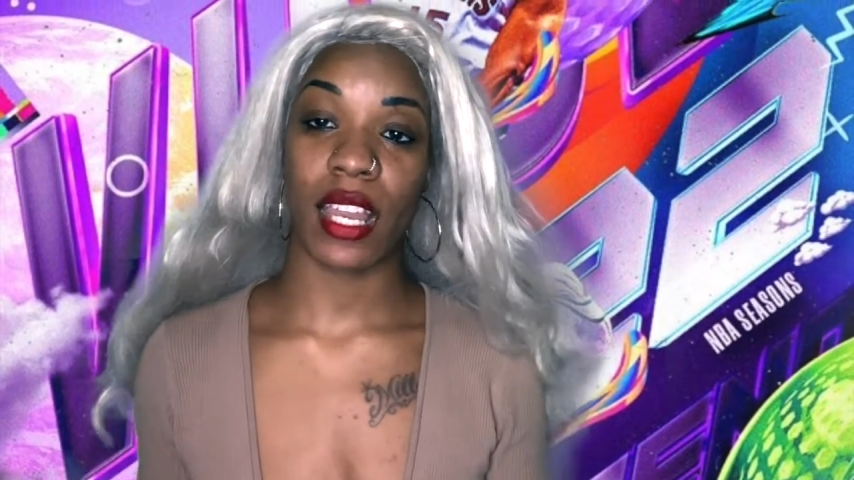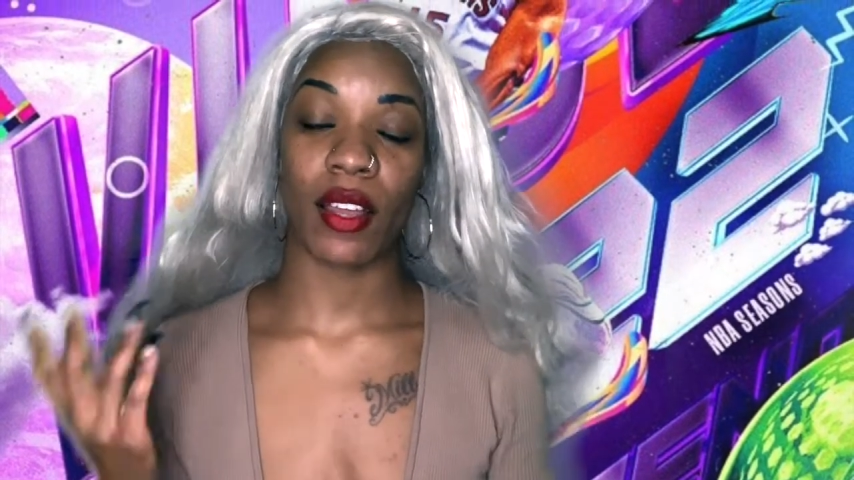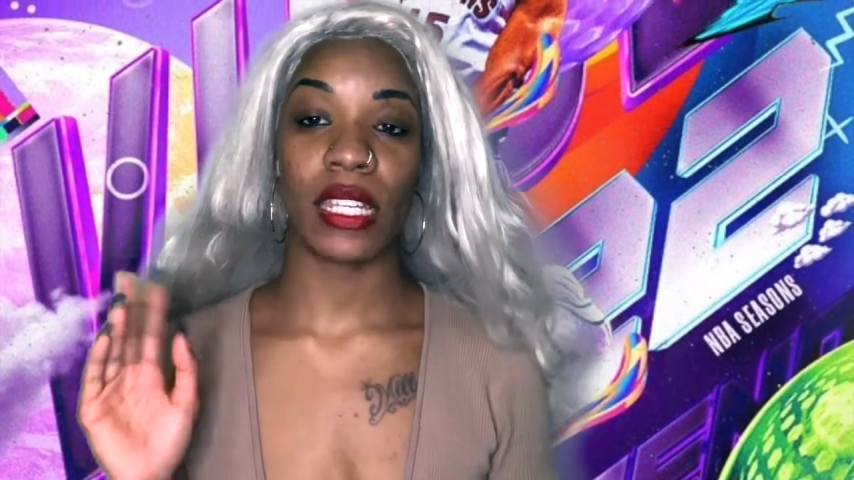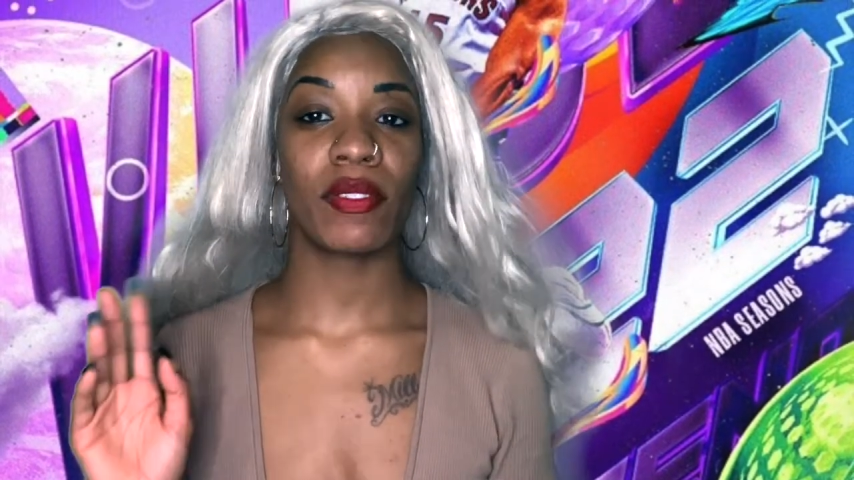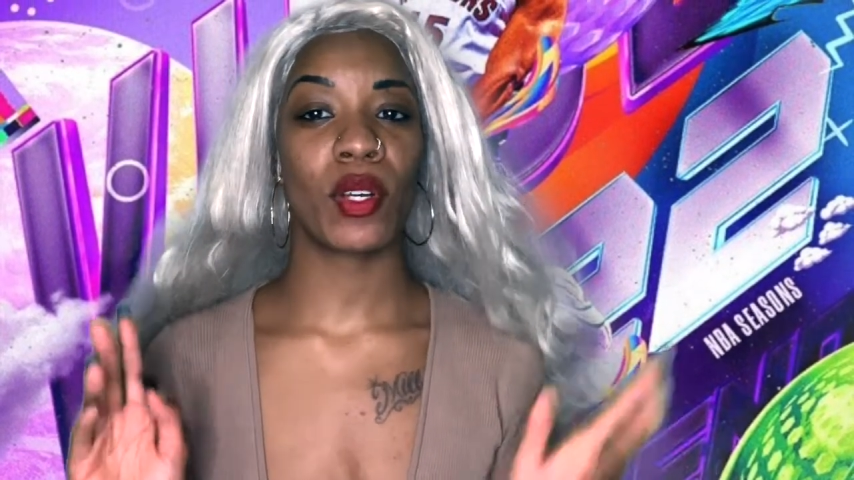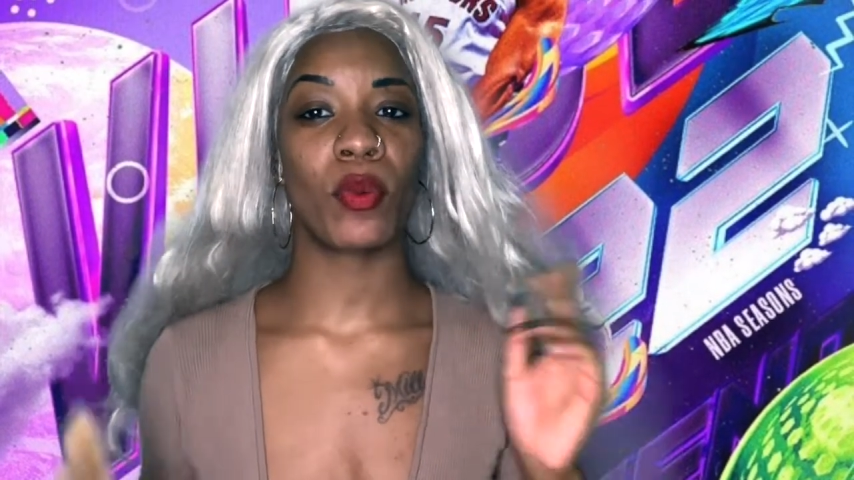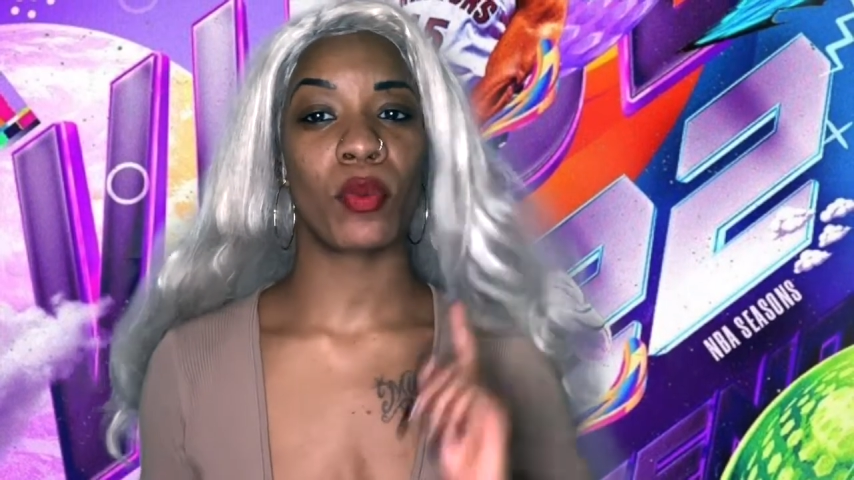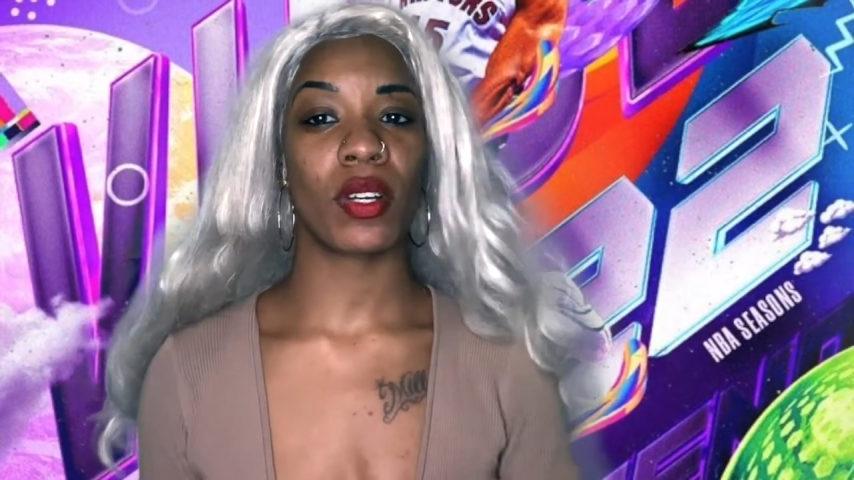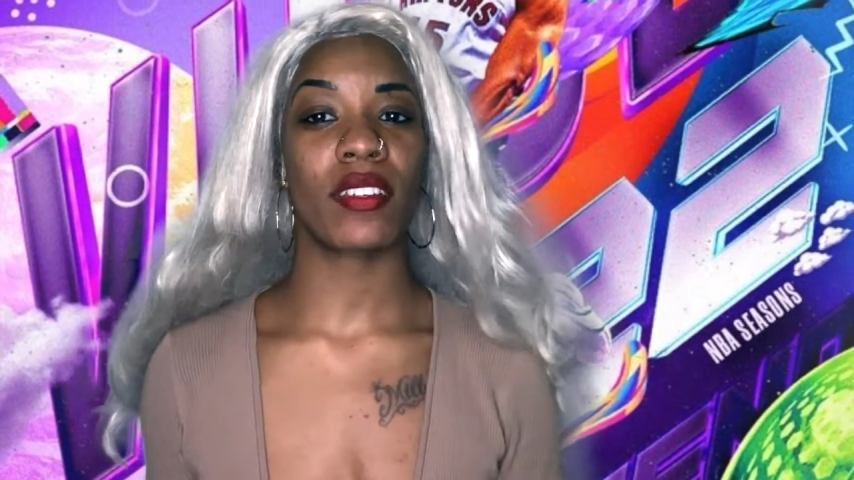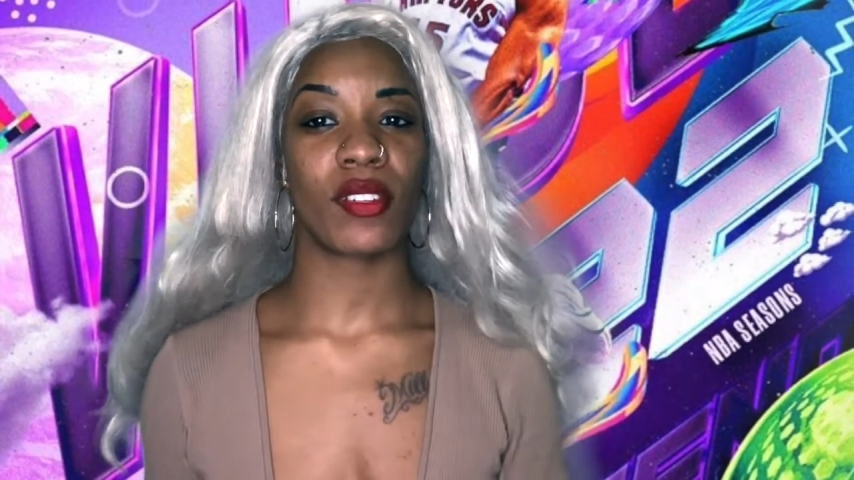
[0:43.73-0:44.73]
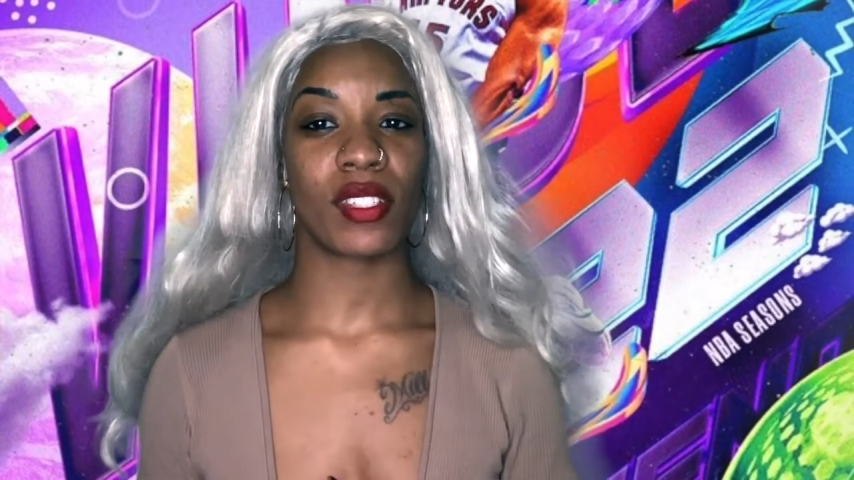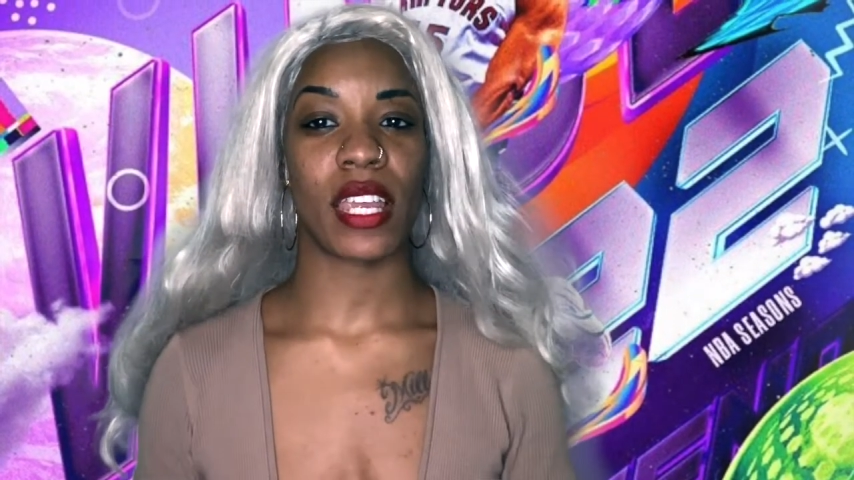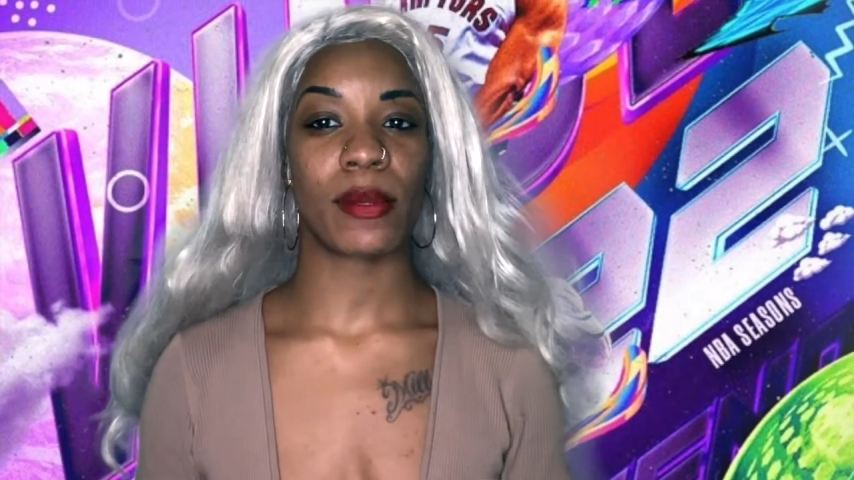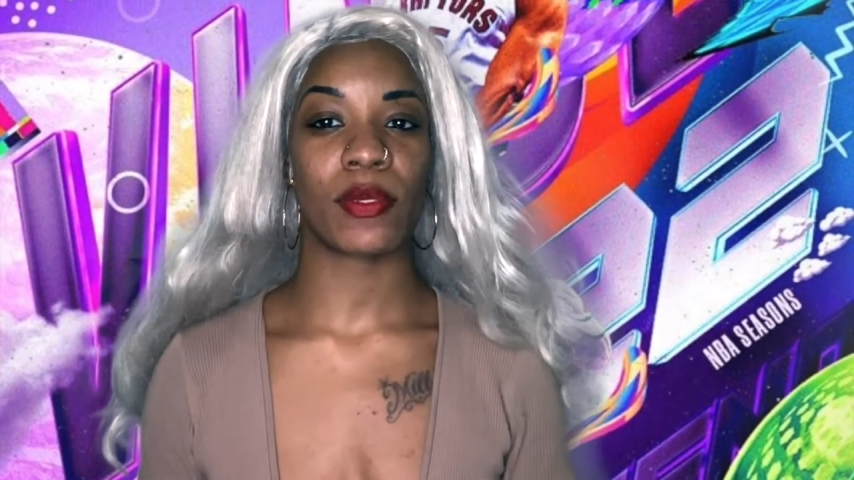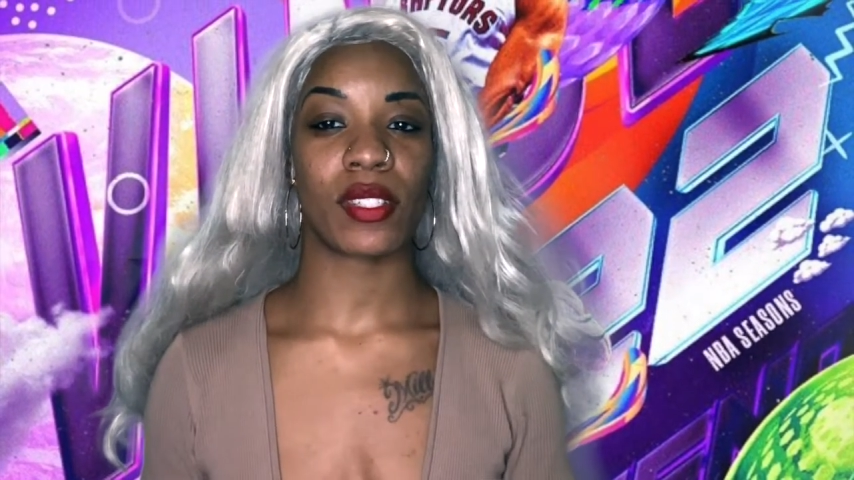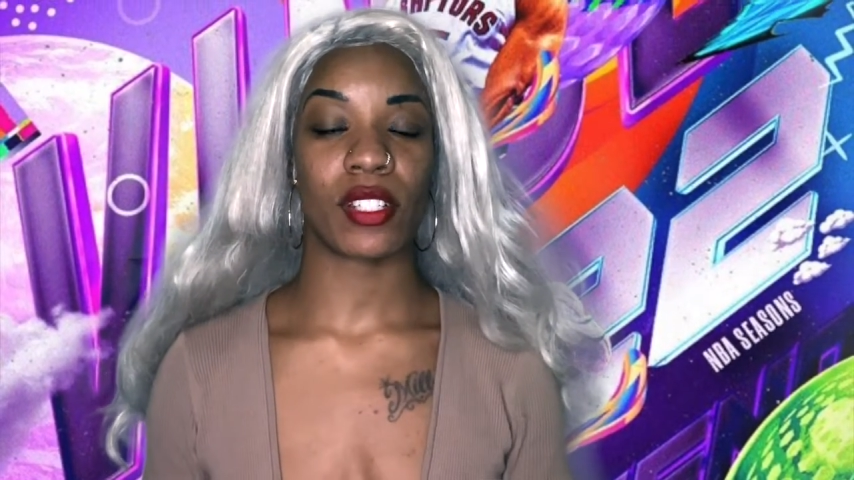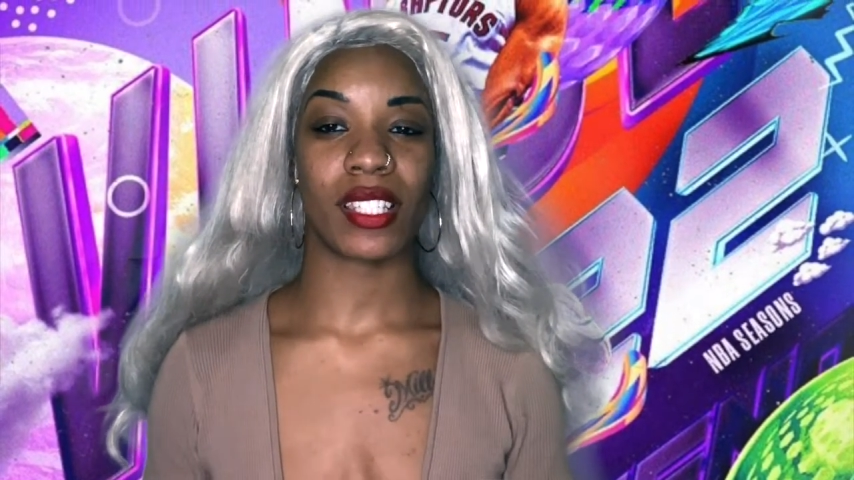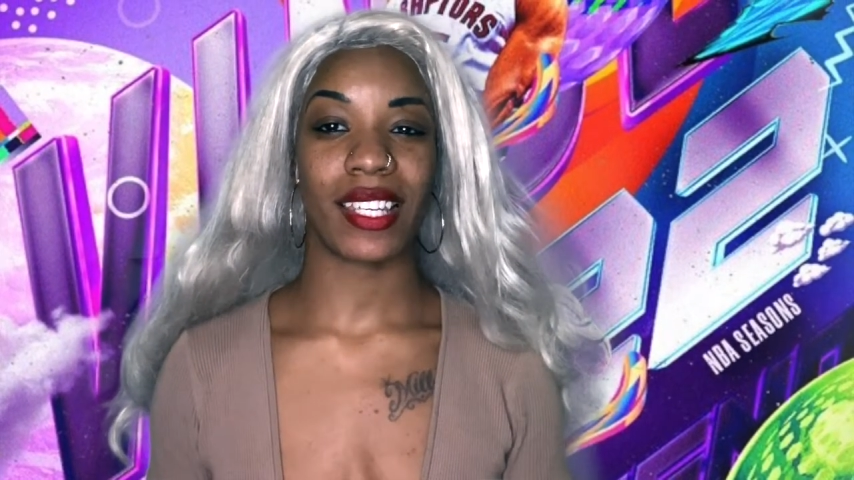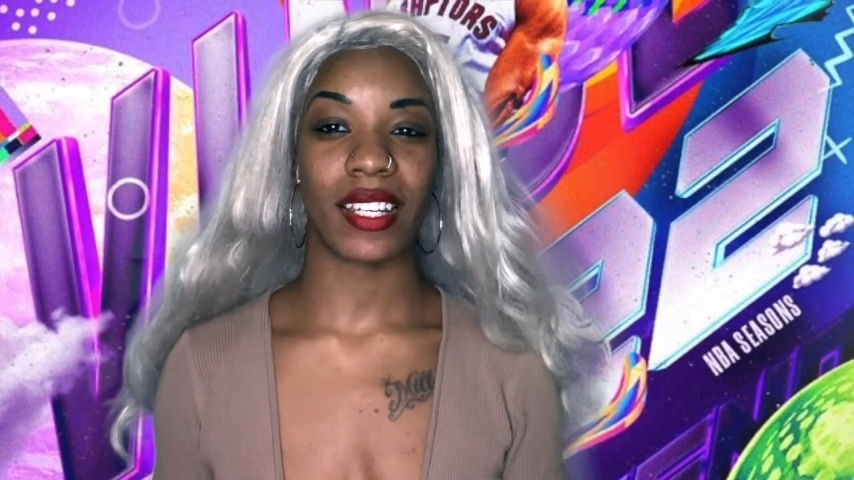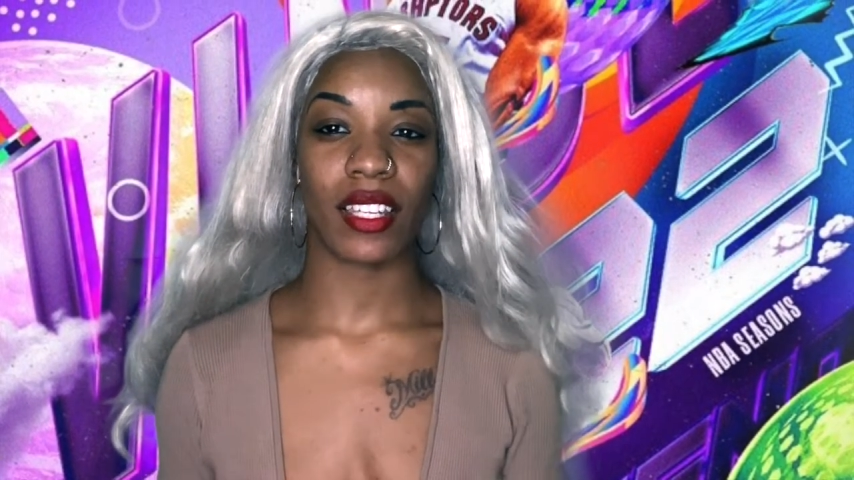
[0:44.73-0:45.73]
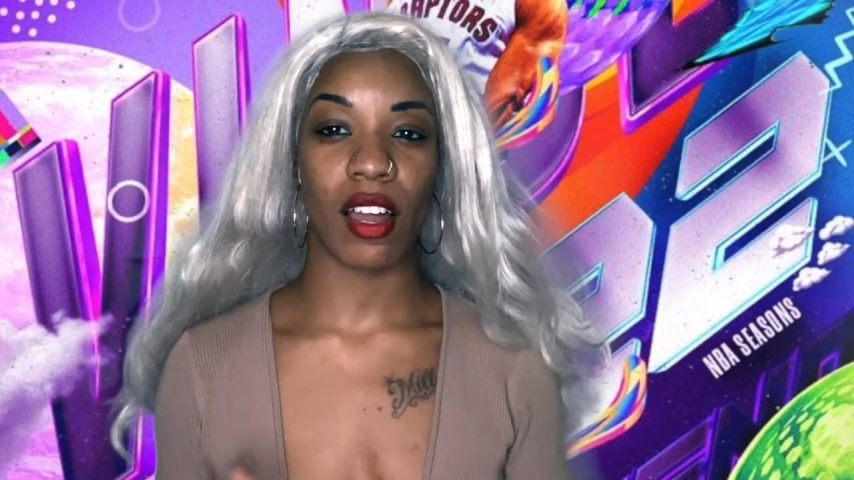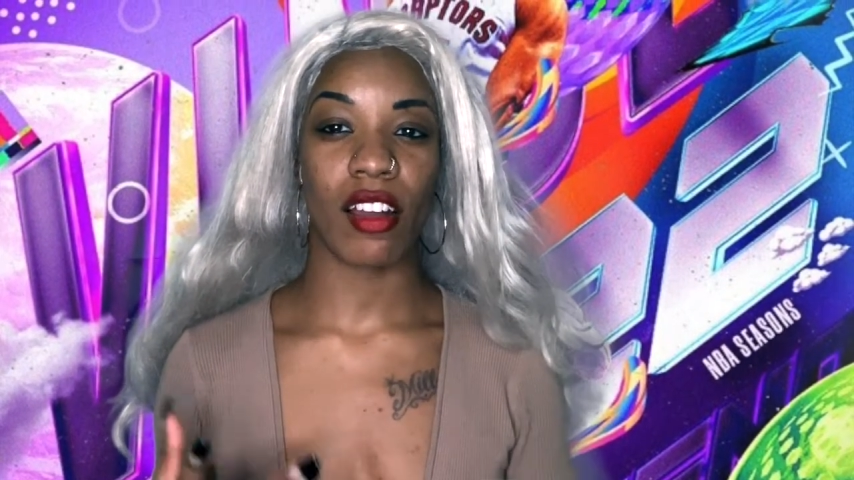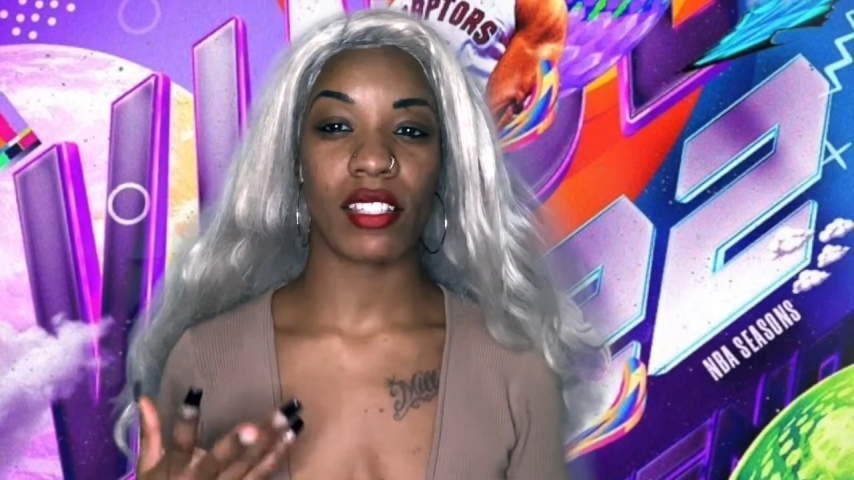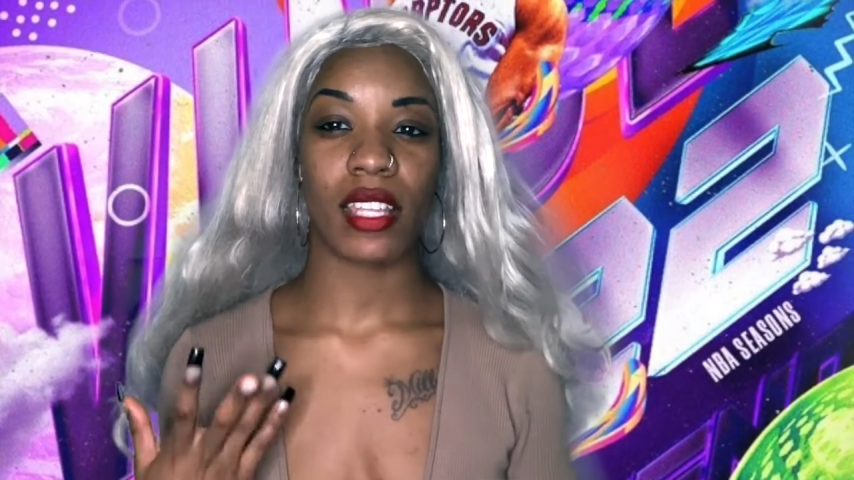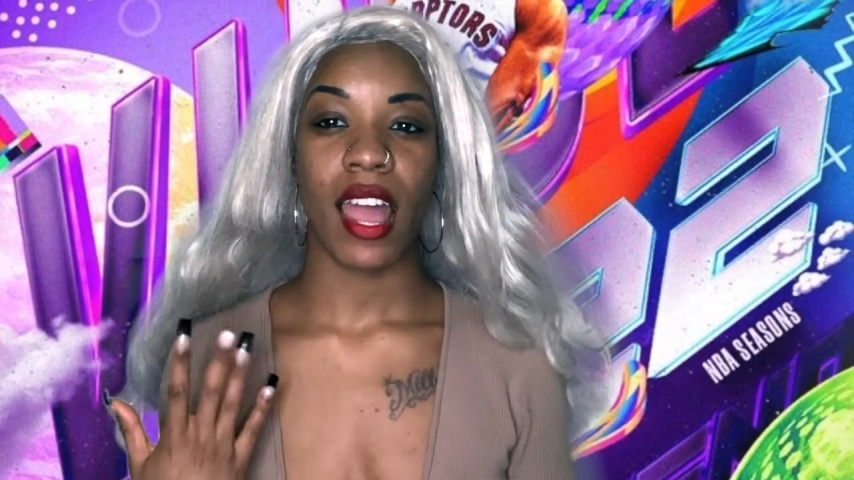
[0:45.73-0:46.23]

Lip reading: Now, even though one of those games resulted in a loss,